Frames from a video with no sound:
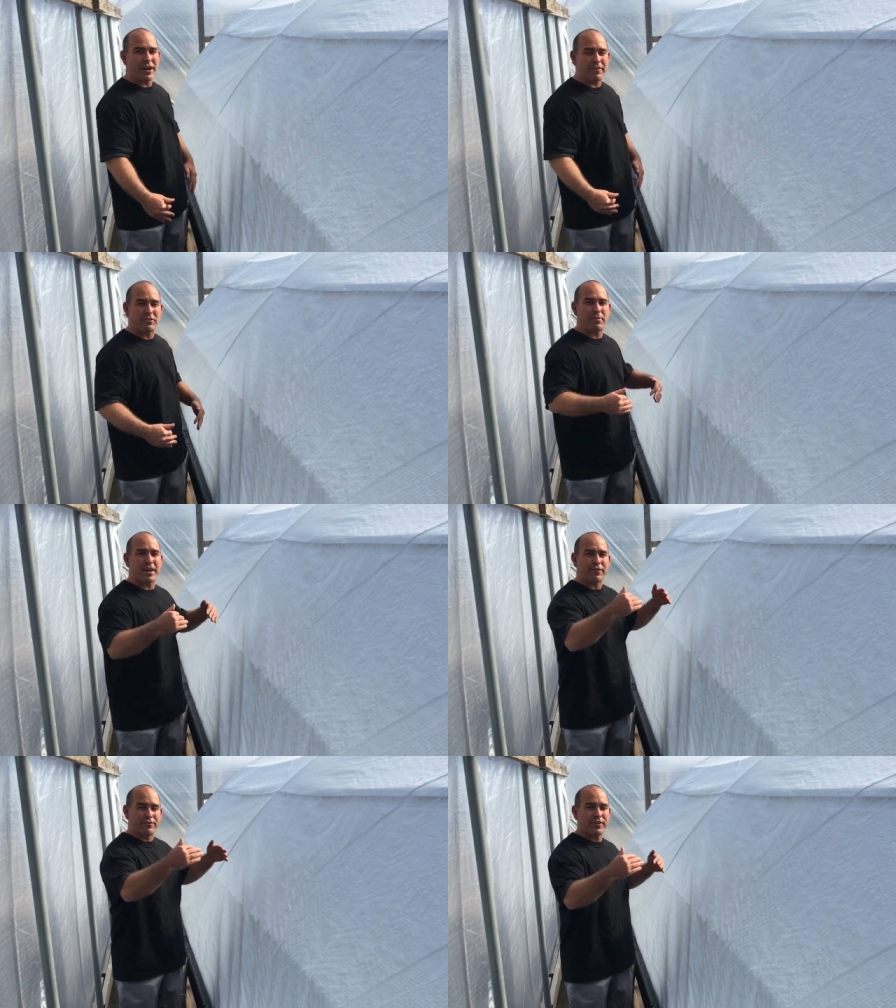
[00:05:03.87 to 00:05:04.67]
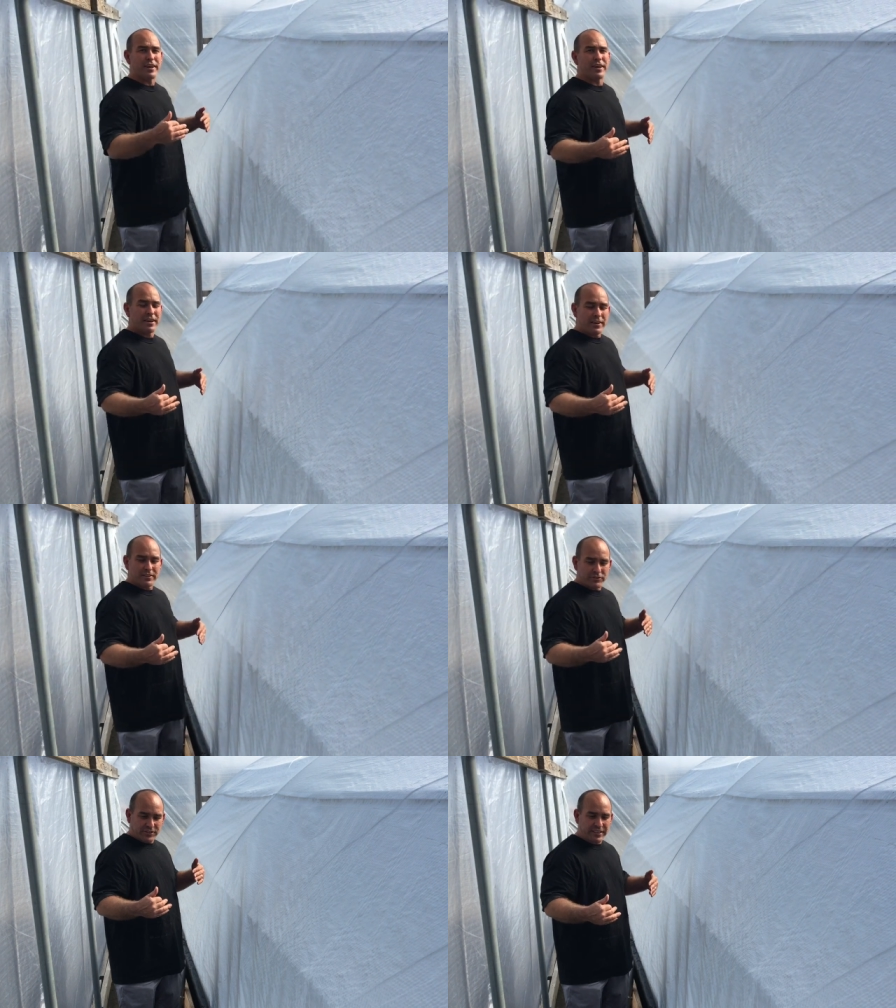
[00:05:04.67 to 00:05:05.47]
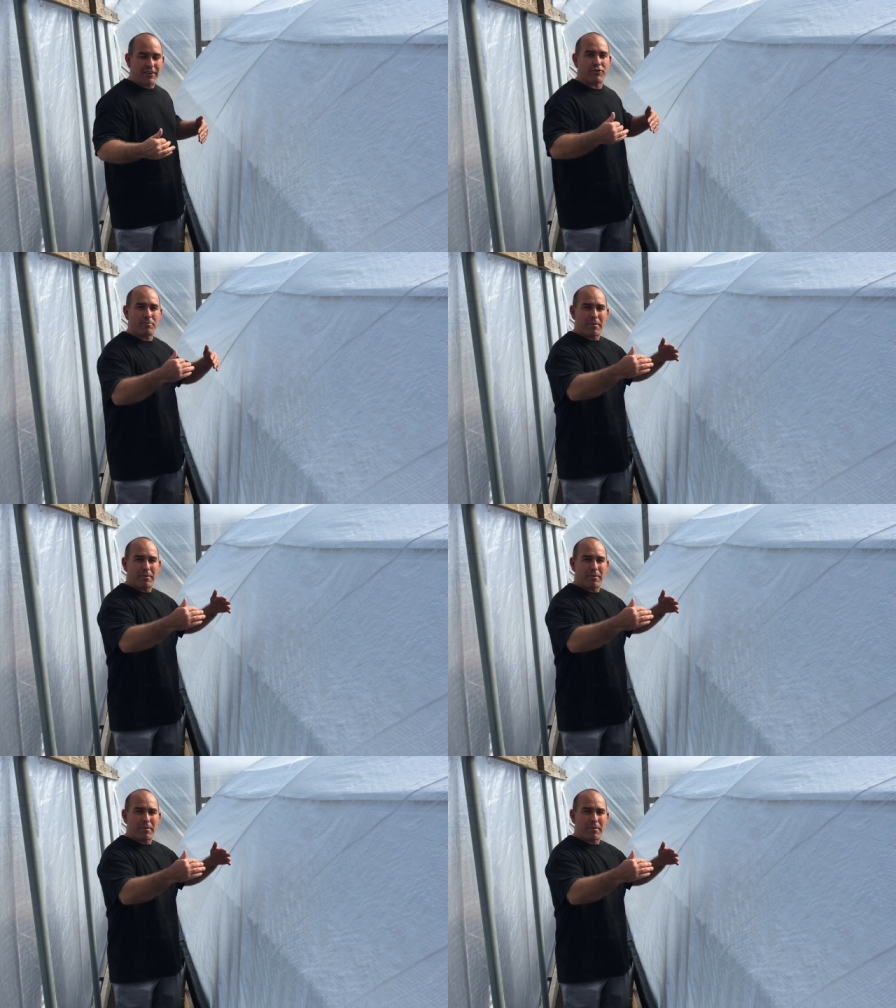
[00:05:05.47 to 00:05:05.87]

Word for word: You have to make several